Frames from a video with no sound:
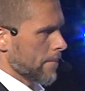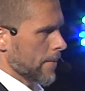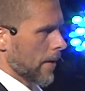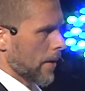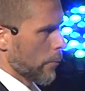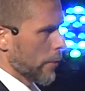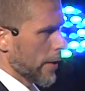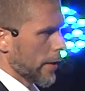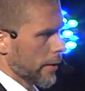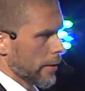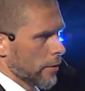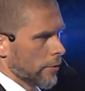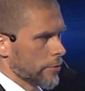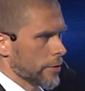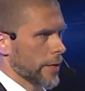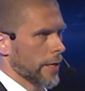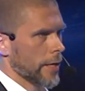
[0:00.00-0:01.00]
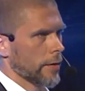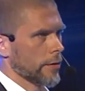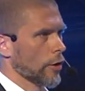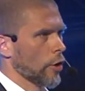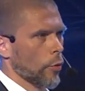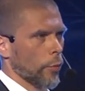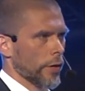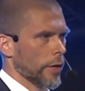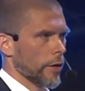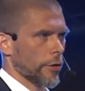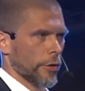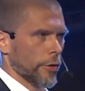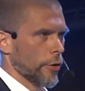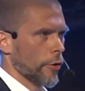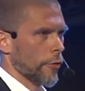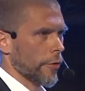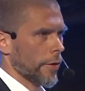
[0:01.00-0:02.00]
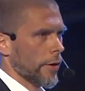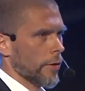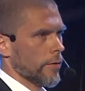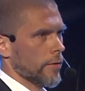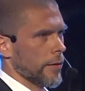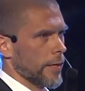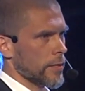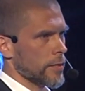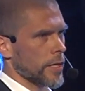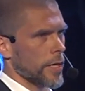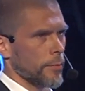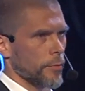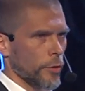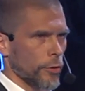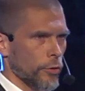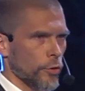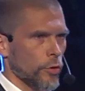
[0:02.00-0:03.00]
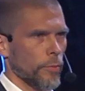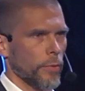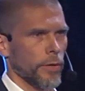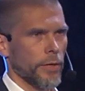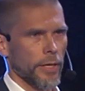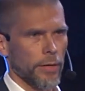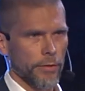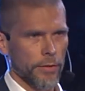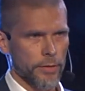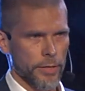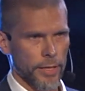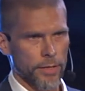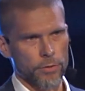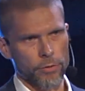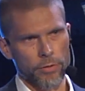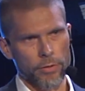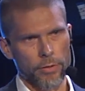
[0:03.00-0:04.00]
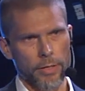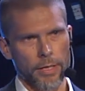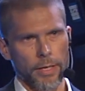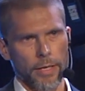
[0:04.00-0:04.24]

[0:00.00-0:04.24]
And we ended up saying, no, we're not going to go there. Let's keep the human in the center.